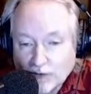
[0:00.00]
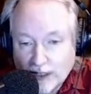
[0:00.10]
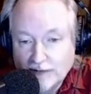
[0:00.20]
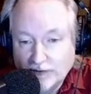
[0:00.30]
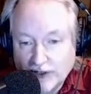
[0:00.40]

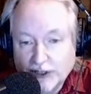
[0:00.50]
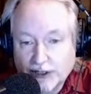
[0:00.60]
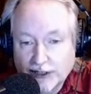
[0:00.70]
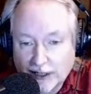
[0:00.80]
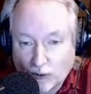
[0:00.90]

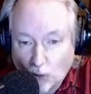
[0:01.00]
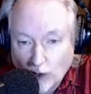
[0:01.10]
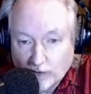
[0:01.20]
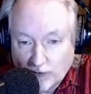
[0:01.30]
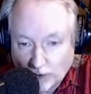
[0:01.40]
envisioned that
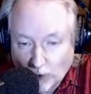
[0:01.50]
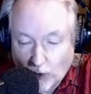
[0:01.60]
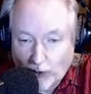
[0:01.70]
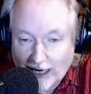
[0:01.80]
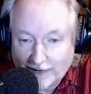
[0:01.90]
one
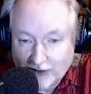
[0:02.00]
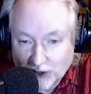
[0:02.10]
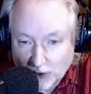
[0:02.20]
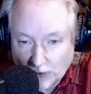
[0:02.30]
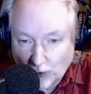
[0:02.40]
floor would have to
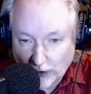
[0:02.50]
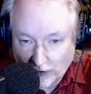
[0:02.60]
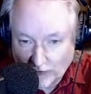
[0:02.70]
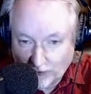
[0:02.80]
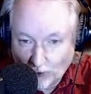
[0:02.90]
support
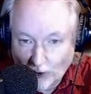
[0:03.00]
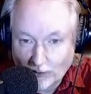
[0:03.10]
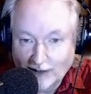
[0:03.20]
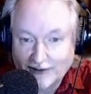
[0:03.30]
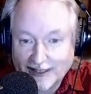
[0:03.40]
the floor
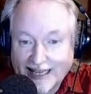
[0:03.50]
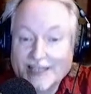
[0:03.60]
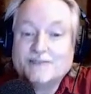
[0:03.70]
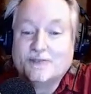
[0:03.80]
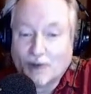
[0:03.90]
above it and
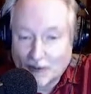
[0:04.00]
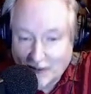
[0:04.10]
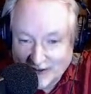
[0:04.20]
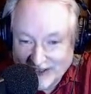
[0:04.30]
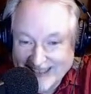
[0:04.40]
the floor
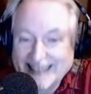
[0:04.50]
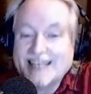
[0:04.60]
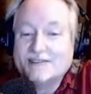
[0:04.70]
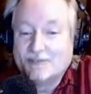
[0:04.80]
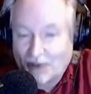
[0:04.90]
above it
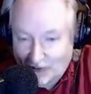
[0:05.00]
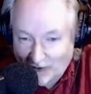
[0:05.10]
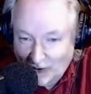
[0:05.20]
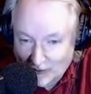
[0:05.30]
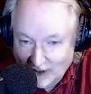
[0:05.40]
and the
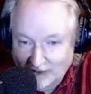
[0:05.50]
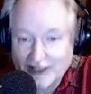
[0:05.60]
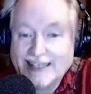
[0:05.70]
floor above it.